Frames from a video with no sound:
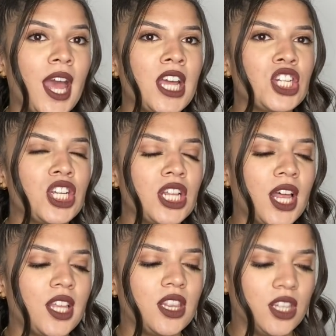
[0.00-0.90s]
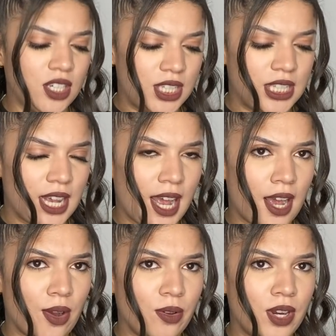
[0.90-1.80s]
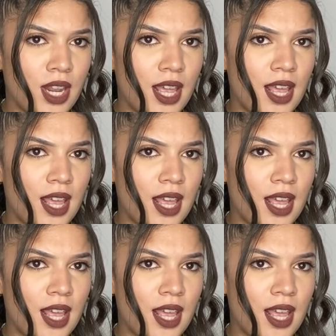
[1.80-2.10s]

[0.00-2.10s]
And she like looks down